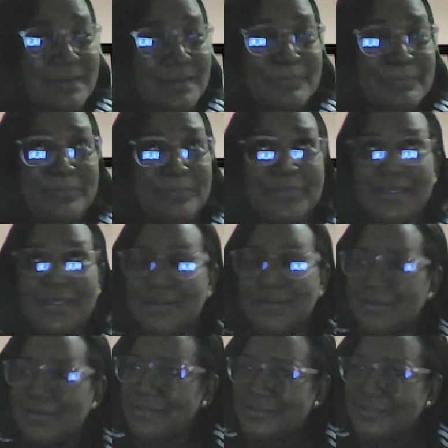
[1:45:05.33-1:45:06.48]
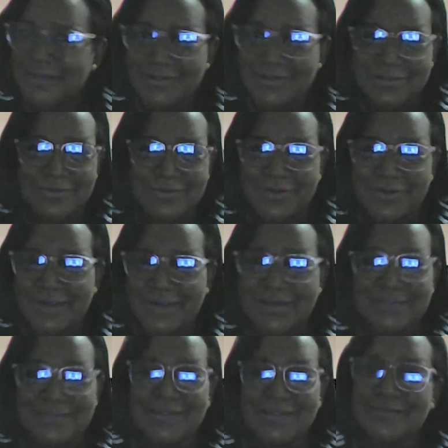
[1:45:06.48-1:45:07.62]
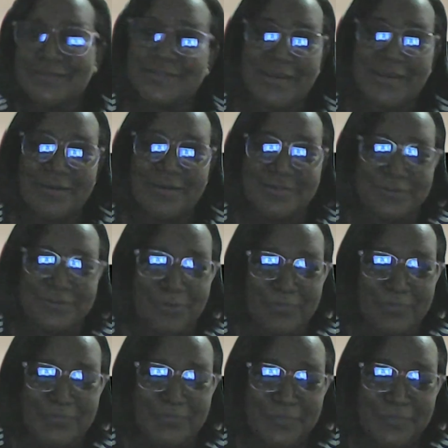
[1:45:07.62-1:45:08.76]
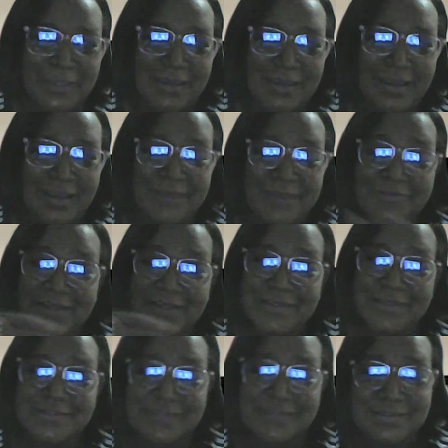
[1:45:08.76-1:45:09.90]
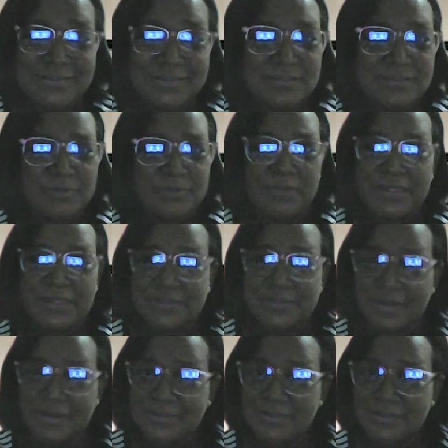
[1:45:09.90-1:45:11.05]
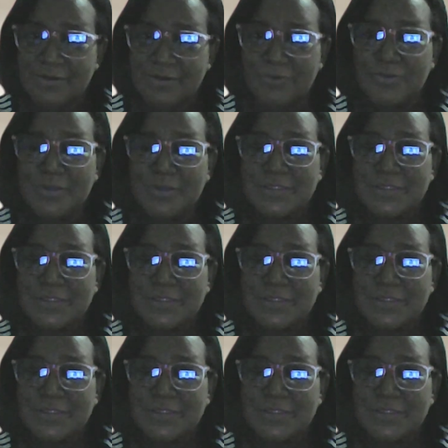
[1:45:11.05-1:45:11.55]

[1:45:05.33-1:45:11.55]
immediately started to cry, because that tears you up. I've had instances where my daughter now,